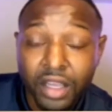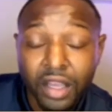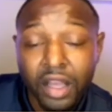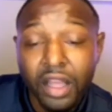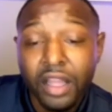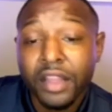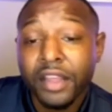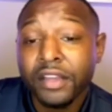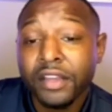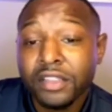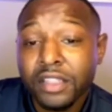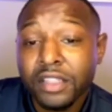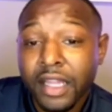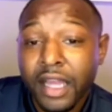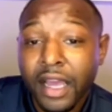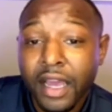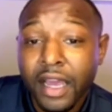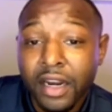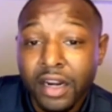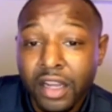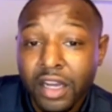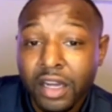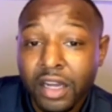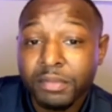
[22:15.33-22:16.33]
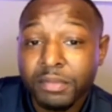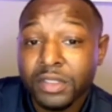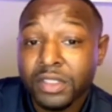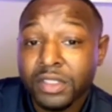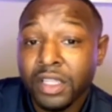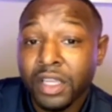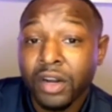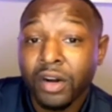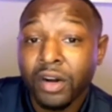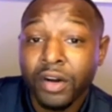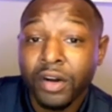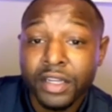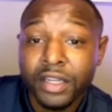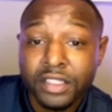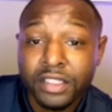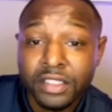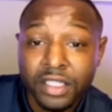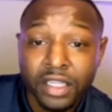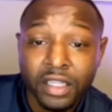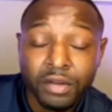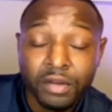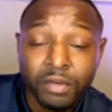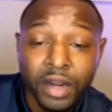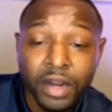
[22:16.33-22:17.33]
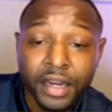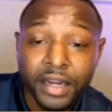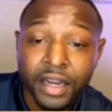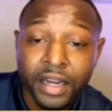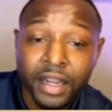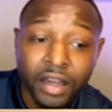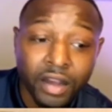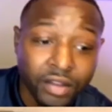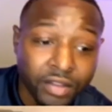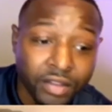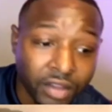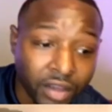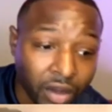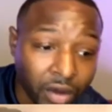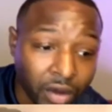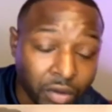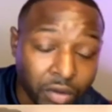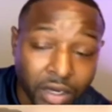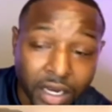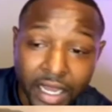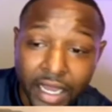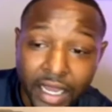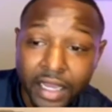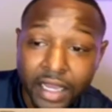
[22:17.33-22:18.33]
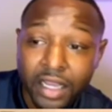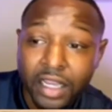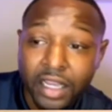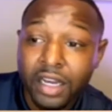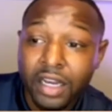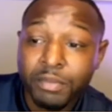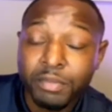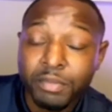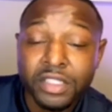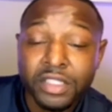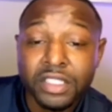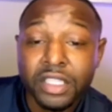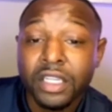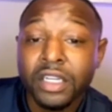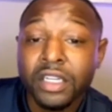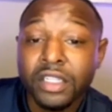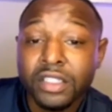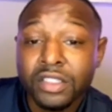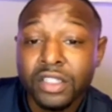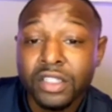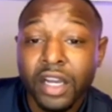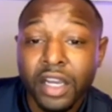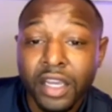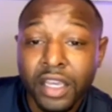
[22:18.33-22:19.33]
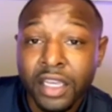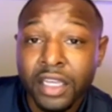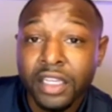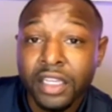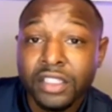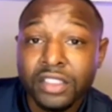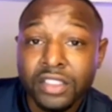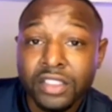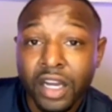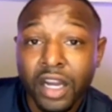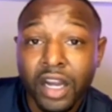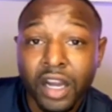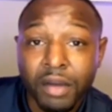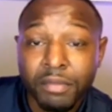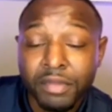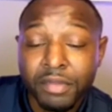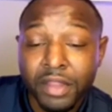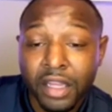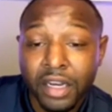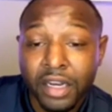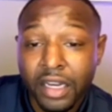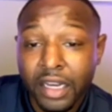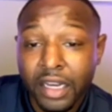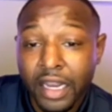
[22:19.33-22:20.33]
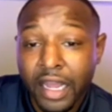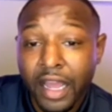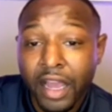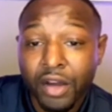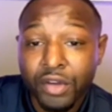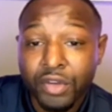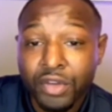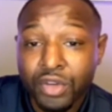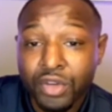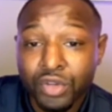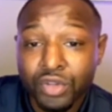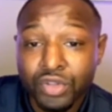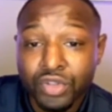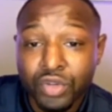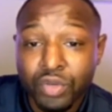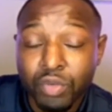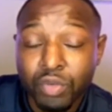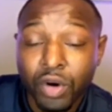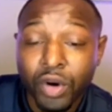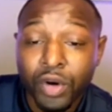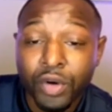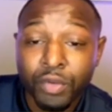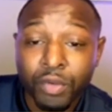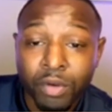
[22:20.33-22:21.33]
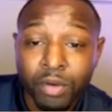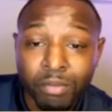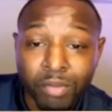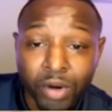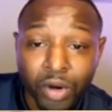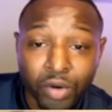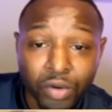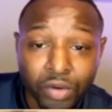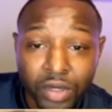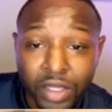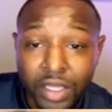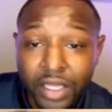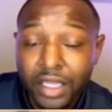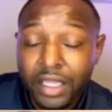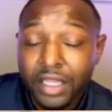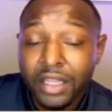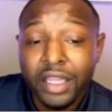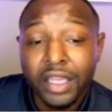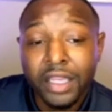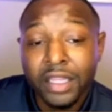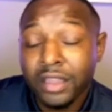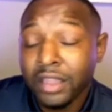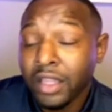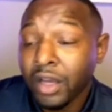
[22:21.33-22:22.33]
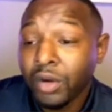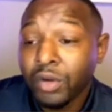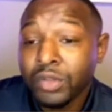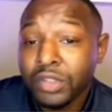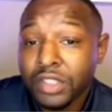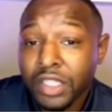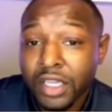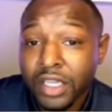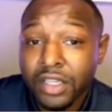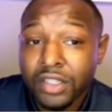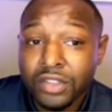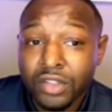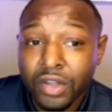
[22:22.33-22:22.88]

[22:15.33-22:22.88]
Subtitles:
There's a lot of companies that are excelling right now. The online companies, any job that allow you to work remote, those things